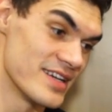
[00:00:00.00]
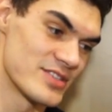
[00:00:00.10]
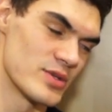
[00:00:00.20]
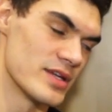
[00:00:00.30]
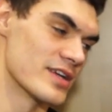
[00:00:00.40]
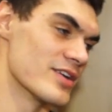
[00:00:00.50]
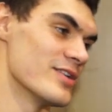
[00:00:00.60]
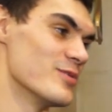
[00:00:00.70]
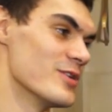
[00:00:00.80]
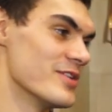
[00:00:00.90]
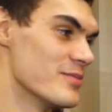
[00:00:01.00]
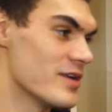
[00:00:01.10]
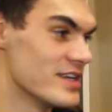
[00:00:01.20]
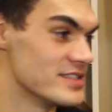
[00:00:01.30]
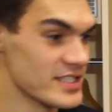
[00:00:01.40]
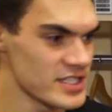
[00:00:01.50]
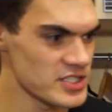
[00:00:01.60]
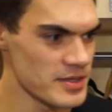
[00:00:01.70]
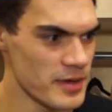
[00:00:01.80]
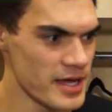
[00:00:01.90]
I swear to God, bro, the pies. There's
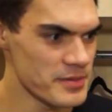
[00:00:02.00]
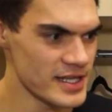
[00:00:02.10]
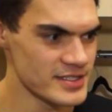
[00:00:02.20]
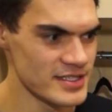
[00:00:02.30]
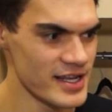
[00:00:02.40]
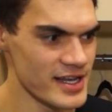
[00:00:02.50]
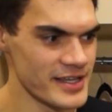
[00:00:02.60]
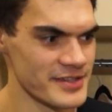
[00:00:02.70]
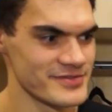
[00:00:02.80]
actually a pie place in LA.